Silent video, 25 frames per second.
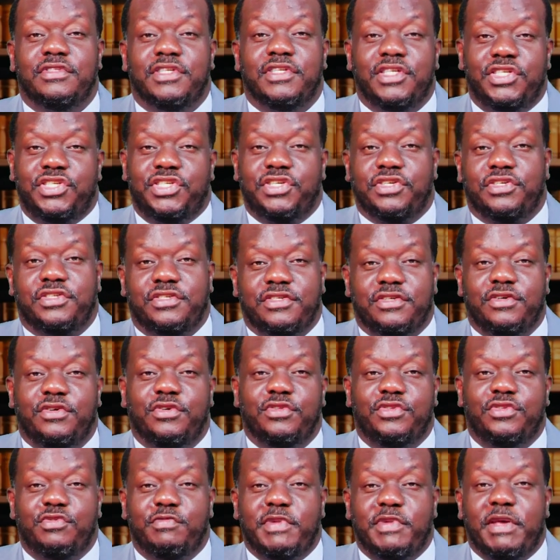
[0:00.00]
the church
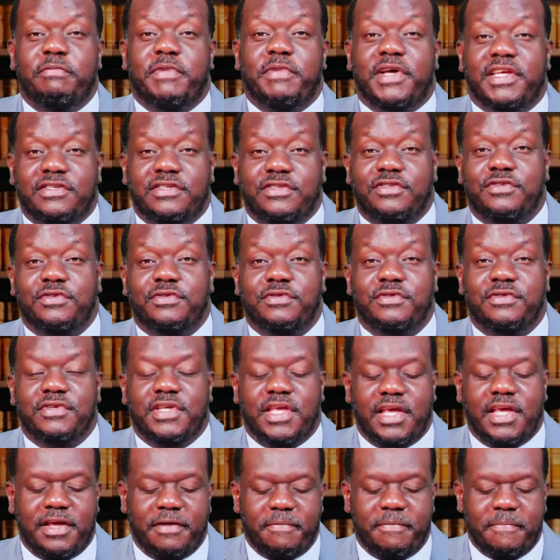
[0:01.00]
or to my pastor,
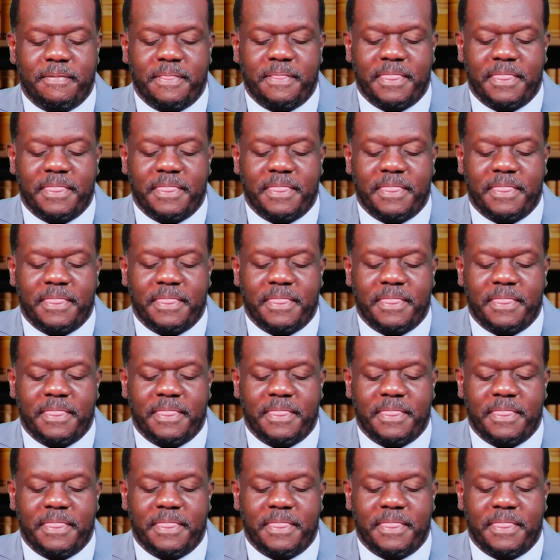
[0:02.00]
okay?